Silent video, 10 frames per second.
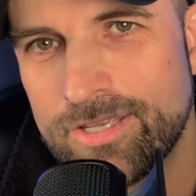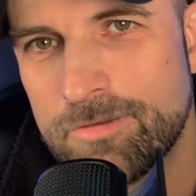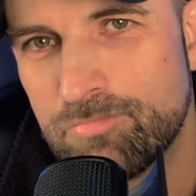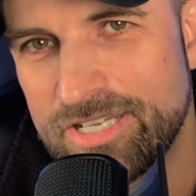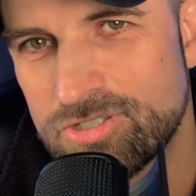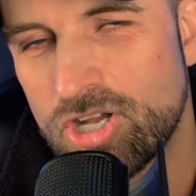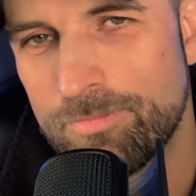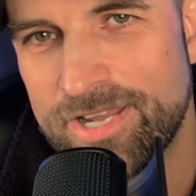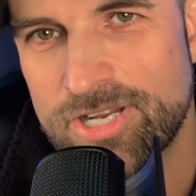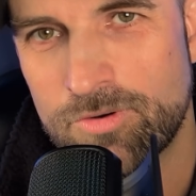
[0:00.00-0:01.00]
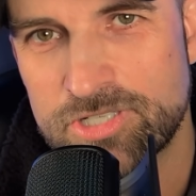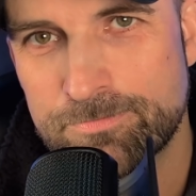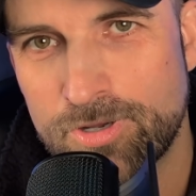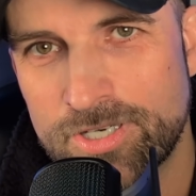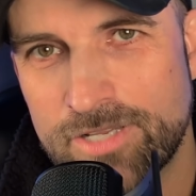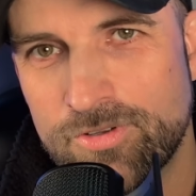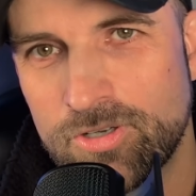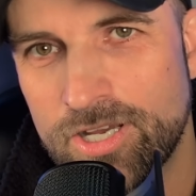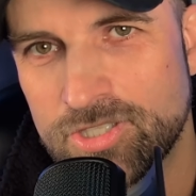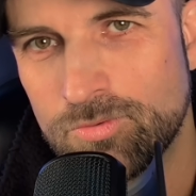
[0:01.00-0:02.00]
Please comment, I'll respond if you'd
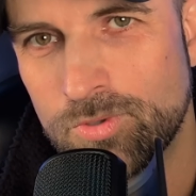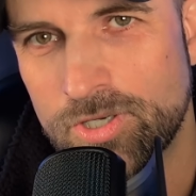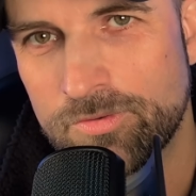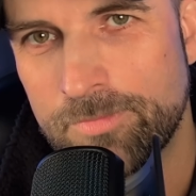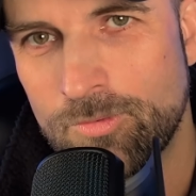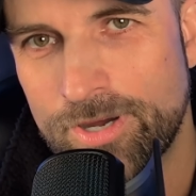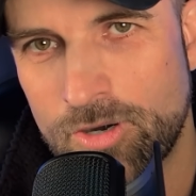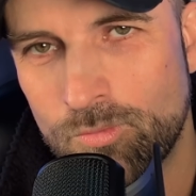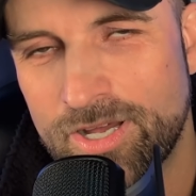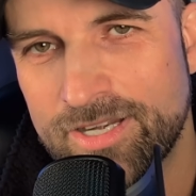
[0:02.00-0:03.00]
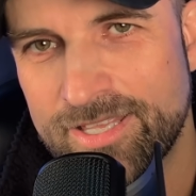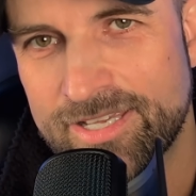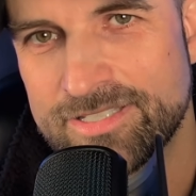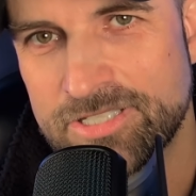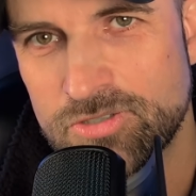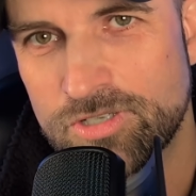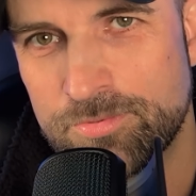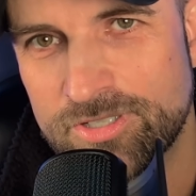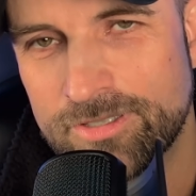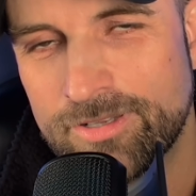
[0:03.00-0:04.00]
like to work with me one-on-one. Link is in the
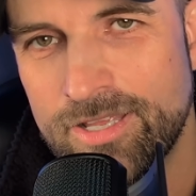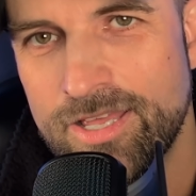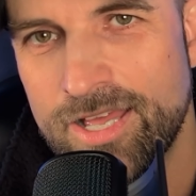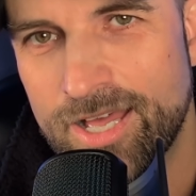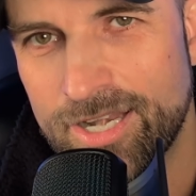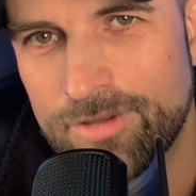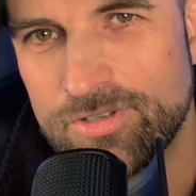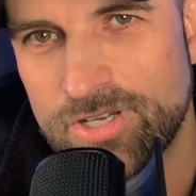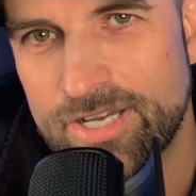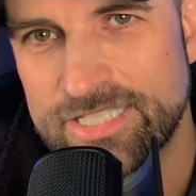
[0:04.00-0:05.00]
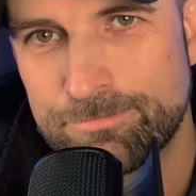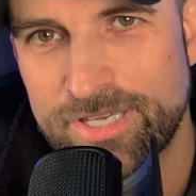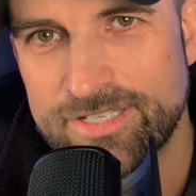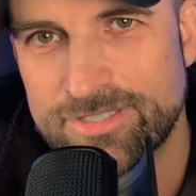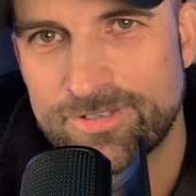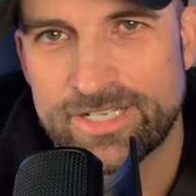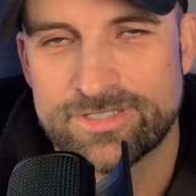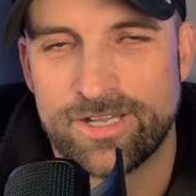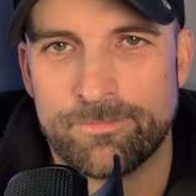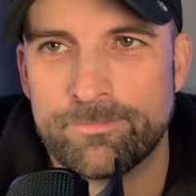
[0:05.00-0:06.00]
description. I love you guys. Peace. Till next
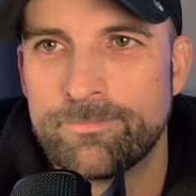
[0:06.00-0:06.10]
time.